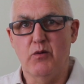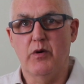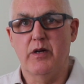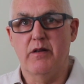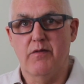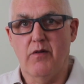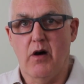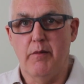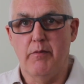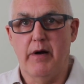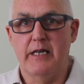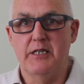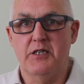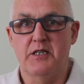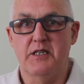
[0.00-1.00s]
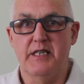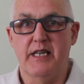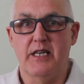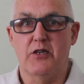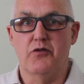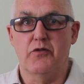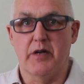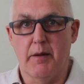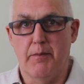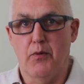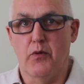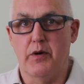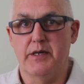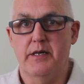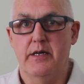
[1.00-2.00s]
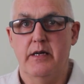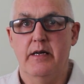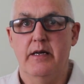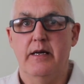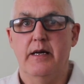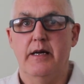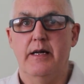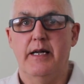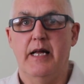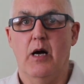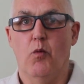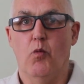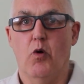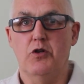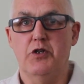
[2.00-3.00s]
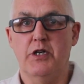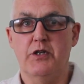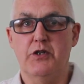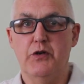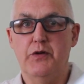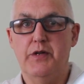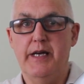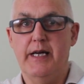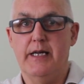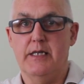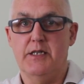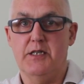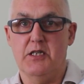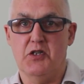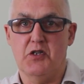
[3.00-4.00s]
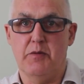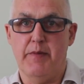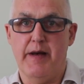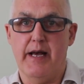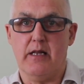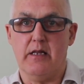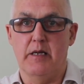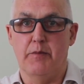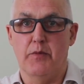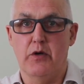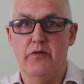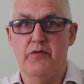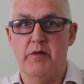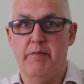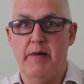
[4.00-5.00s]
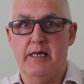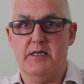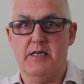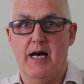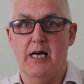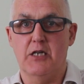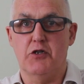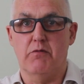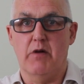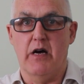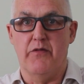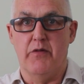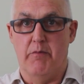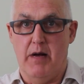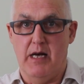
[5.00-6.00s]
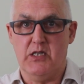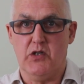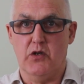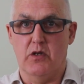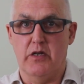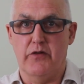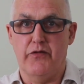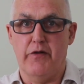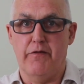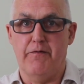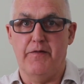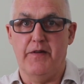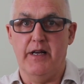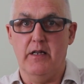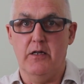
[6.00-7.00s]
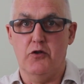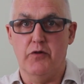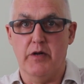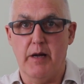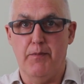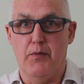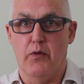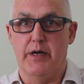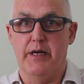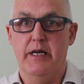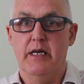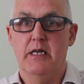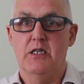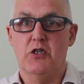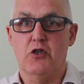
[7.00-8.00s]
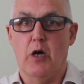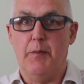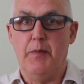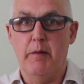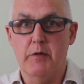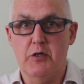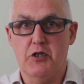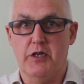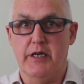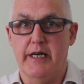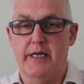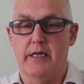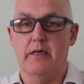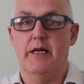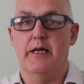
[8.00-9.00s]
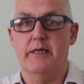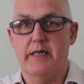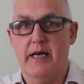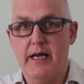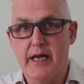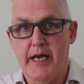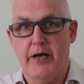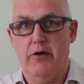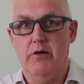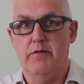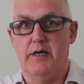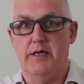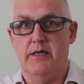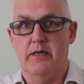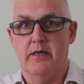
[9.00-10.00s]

where the vibrations hit a trigger point. Now, what you can do then is systematically move the massager over the muscle, and if you feel the trigger point, stop the machine and let it take care of it.